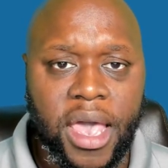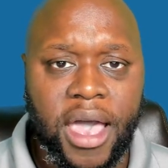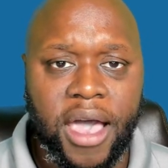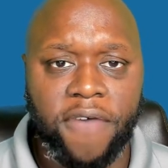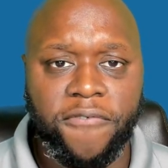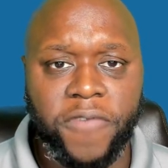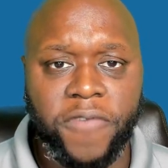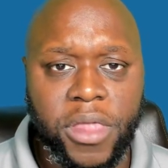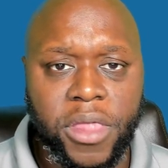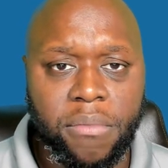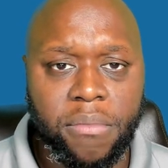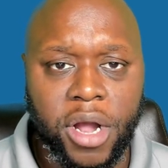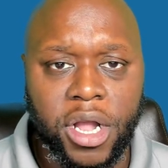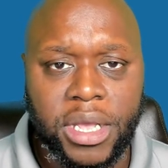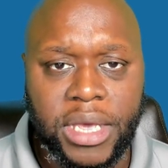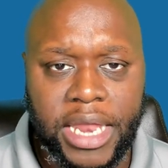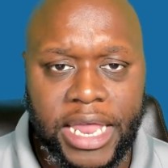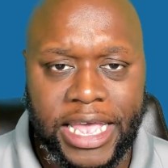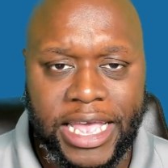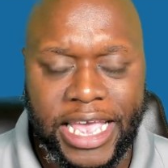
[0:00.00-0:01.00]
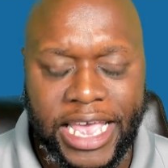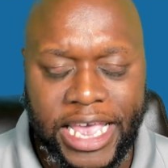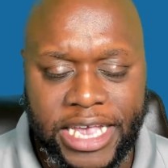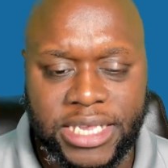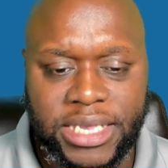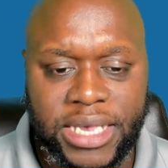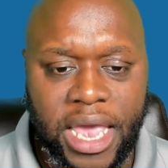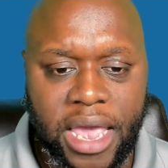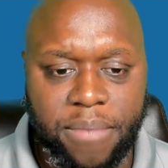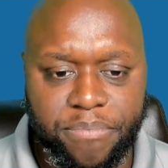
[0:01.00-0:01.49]
Affiliate marketing
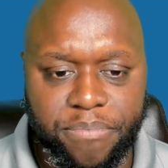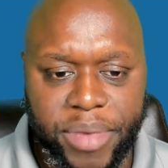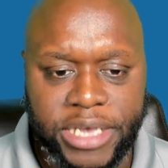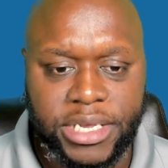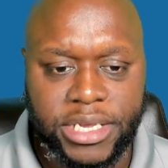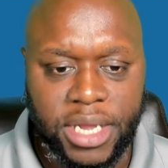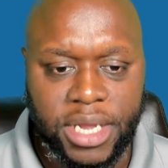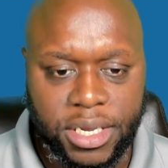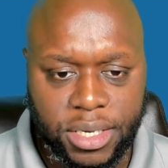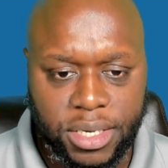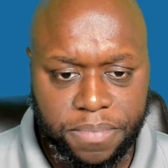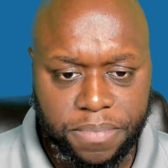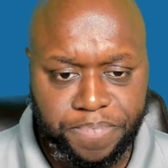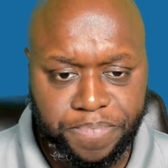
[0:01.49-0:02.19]
is a business.